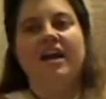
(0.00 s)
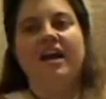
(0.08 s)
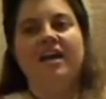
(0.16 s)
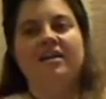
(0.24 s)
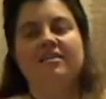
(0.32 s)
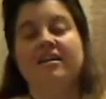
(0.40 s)

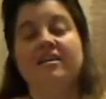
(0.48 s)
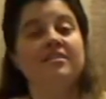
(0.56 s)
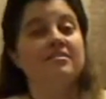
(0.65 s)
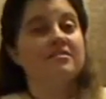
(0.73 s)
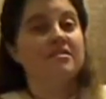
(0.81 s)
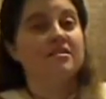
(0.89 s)
And
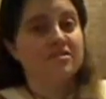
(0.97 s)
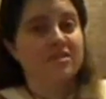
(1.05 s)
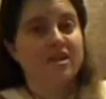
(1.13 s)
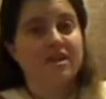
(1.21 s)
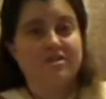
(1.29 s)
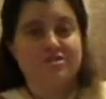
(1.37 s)
hyenas also
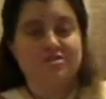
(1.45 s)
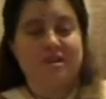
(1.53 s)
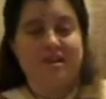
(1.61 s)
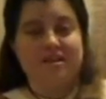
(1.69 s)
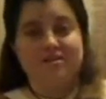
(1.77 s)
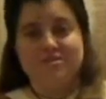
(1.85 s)
carry
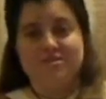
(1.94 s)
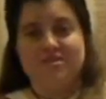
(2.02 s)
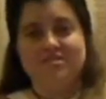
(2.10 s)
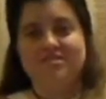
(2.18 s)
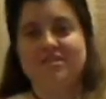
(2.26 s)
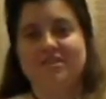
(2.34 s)

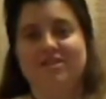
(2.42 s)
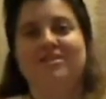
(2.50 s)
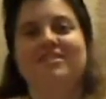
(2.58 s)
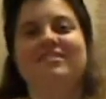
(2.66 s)
trichinosis, so